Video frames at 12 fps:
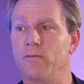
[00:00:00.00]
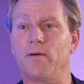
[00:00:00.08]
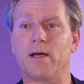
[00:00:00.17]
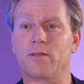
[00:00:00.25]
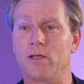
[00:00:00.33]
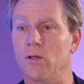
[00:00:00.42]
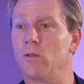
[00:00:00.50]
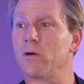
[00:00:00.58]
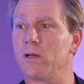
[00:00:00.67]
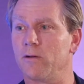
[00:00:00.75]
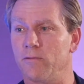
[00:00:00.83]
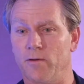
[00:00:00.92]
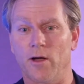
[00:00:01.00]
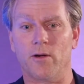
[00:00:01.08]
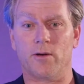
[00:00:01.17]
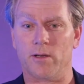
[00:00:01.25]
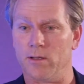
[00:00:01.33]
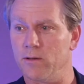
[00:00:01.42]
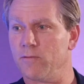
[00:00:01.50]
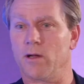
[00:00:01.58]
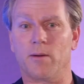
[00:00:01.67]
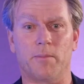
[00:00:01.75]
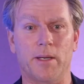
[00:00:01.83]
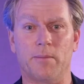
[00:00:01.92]
The fact that you look at a phone and you've
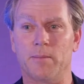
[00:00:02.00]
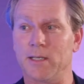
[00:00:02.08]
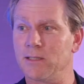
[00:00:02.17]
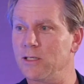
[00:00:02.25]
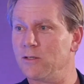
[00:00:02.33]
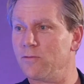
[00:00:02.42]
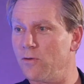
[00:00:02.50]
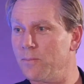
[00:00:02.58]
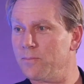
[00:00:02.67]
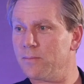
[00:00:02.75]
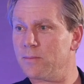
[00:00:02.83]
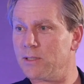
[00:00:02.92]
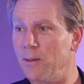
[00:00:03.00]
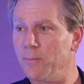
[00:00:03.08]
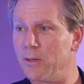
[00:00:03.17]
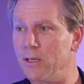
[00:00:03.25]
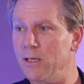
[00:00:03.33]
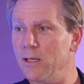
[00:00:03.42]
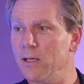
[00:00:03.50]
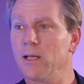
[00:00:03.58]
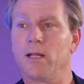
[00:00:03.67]
got a mean message from somebody,